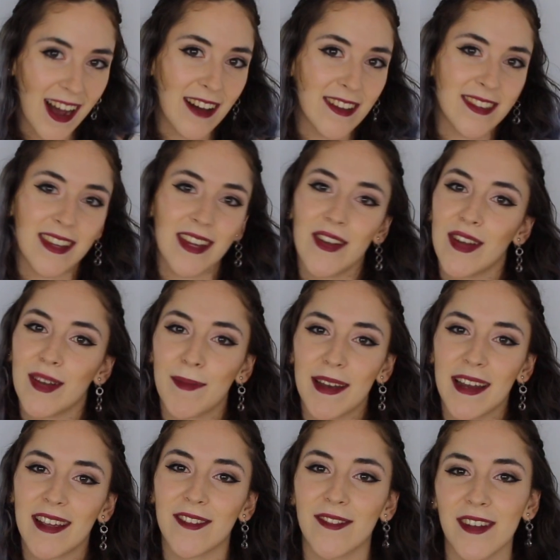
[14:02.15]
I'll see you in my
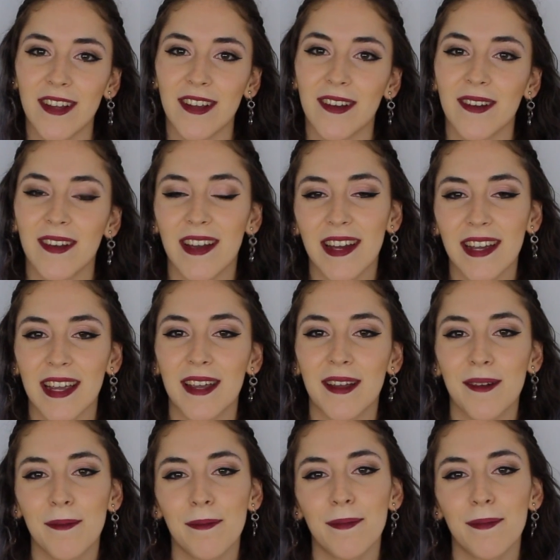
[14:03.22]
next video. Okay,